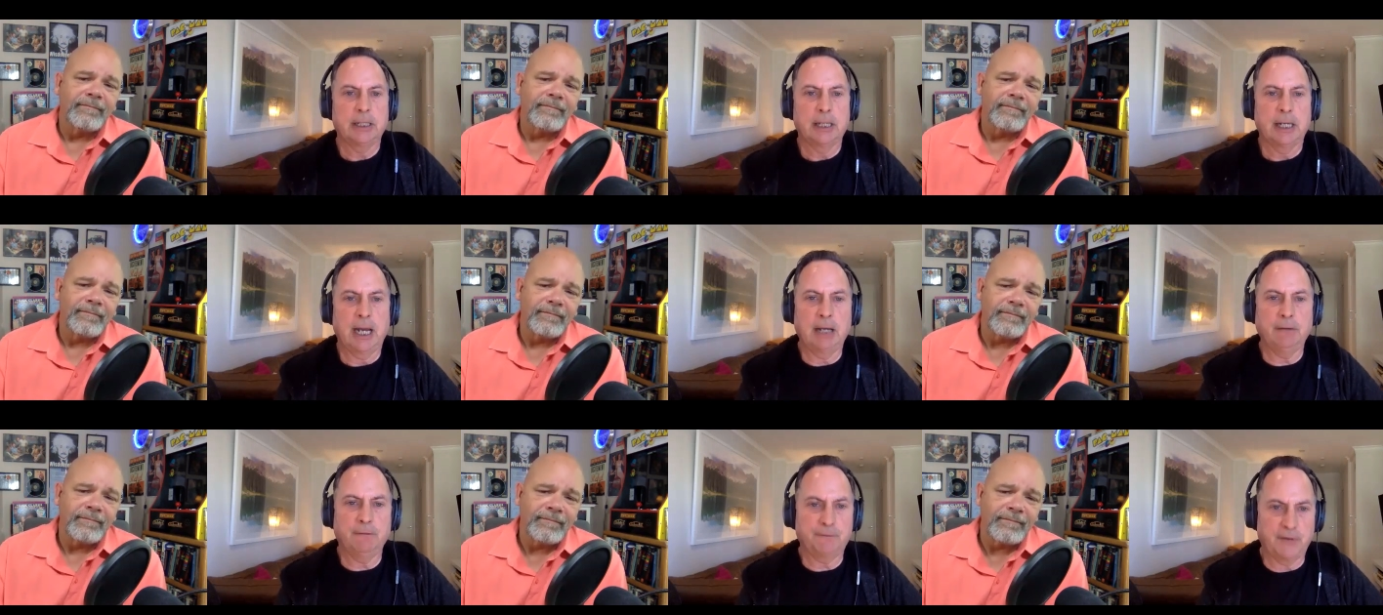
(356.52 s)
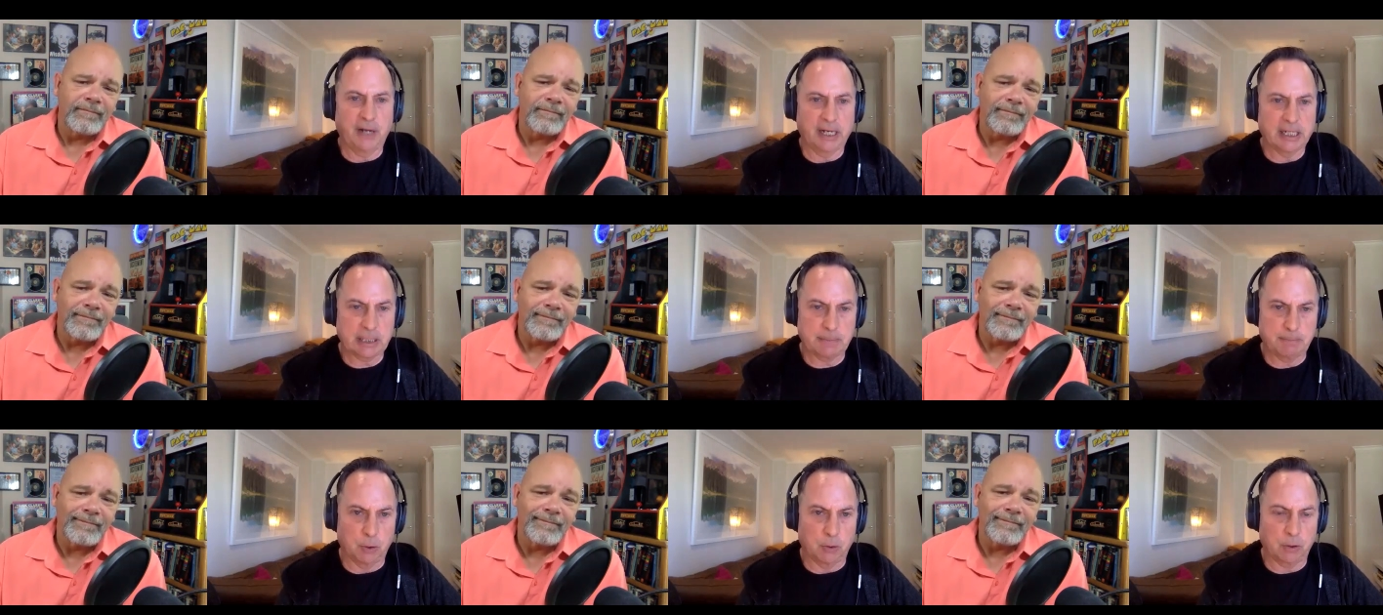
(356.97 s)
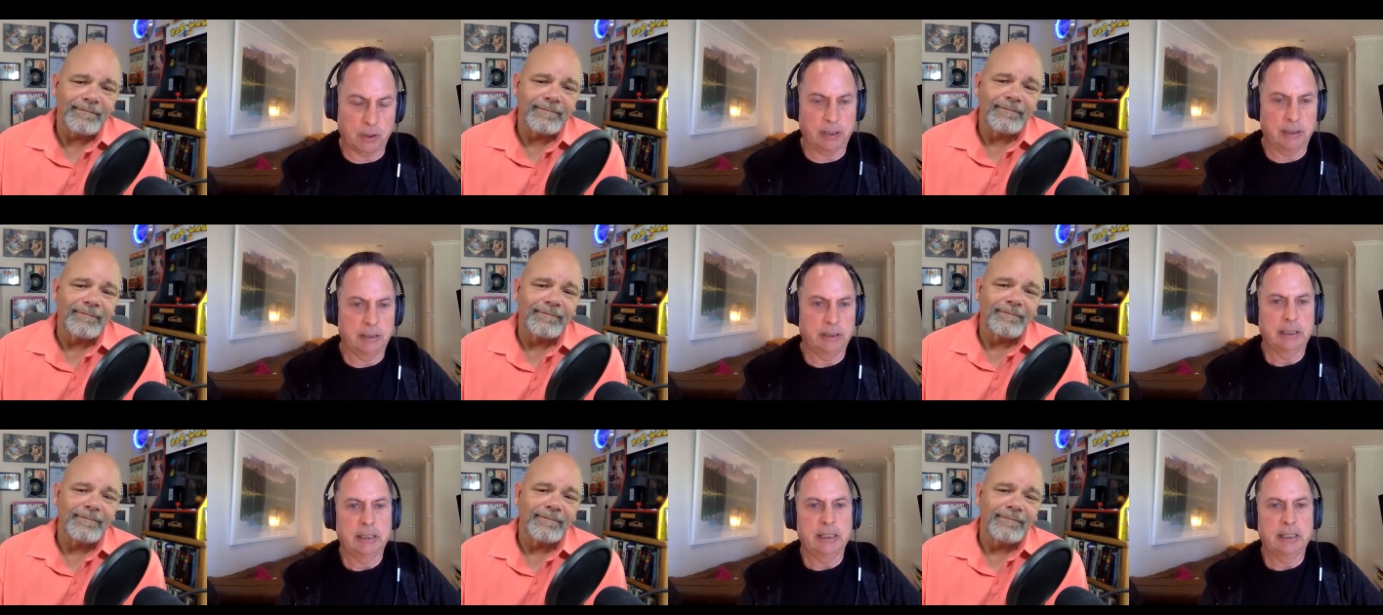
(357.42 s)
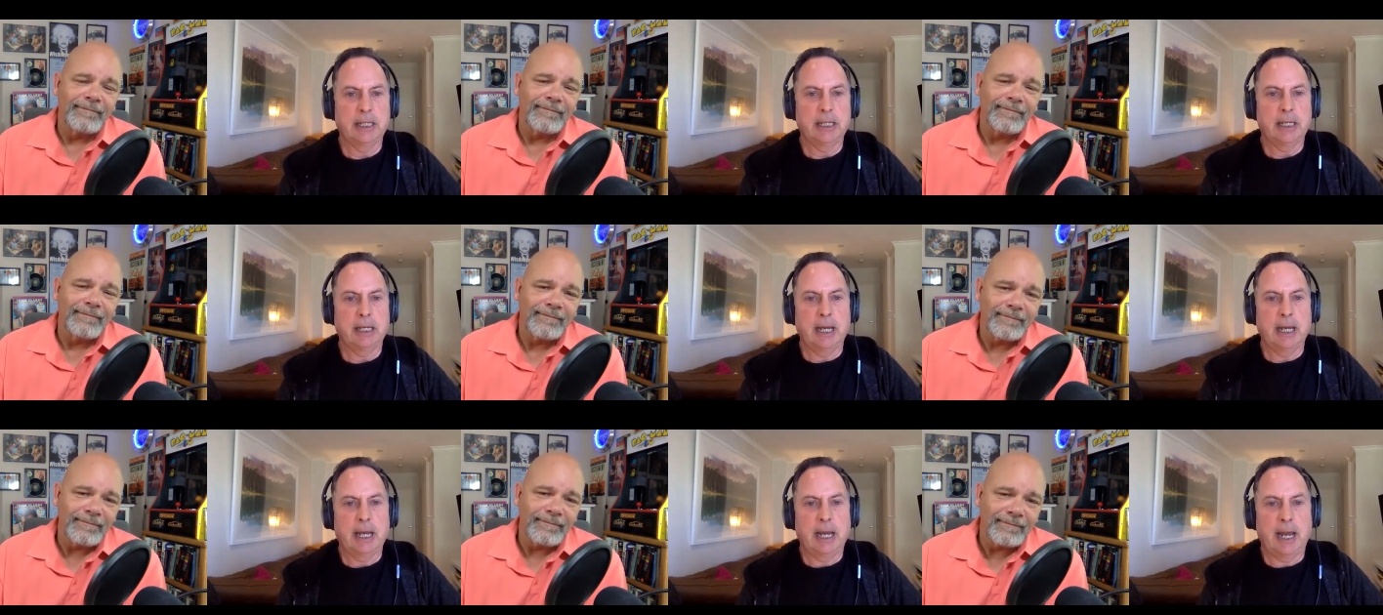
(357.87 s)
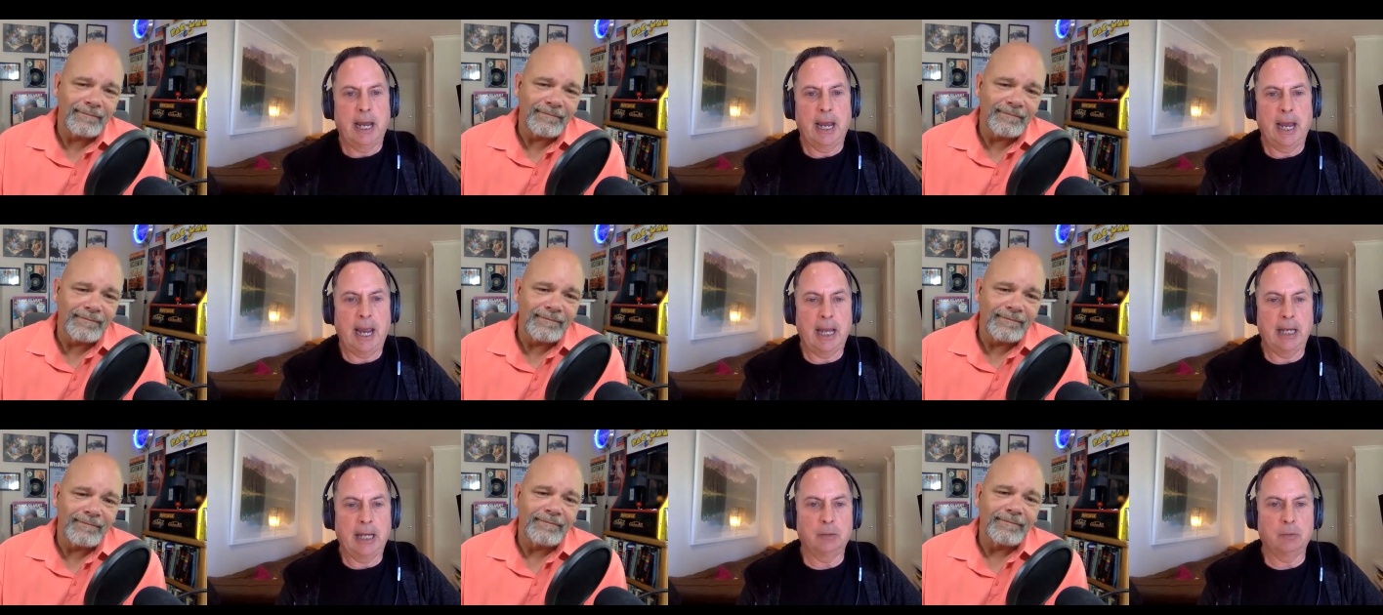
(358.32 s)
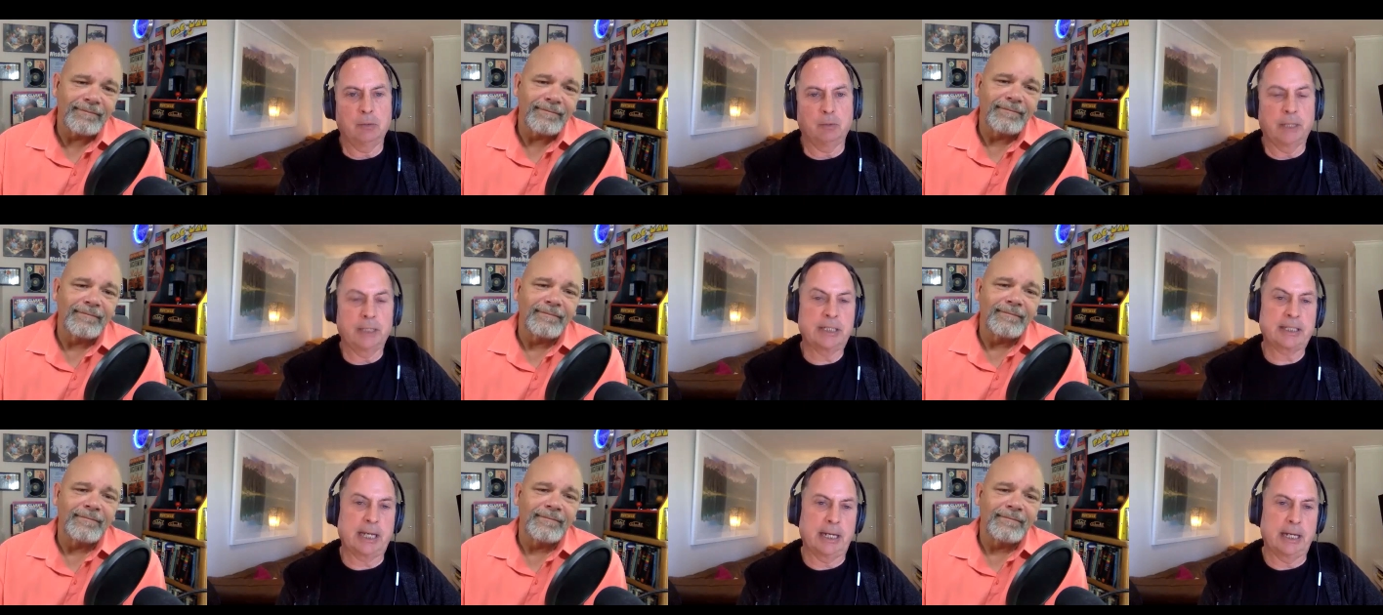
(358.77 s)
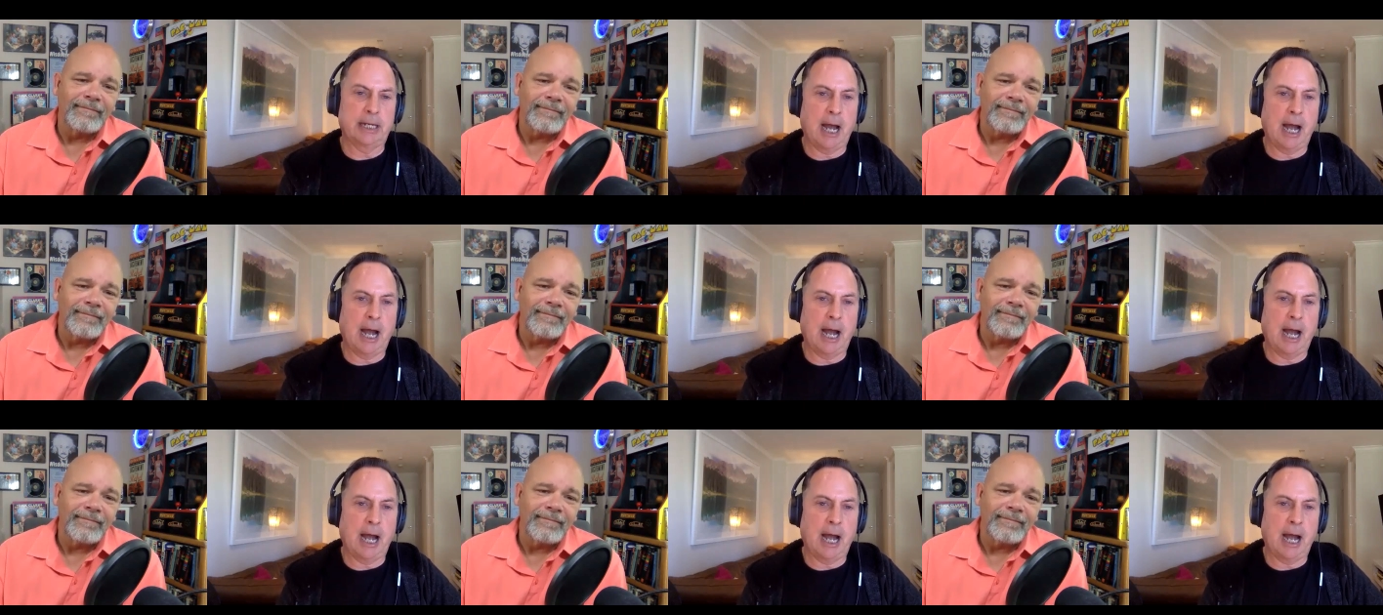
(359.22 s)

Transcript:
Speaker 1: and Facebook, and we say,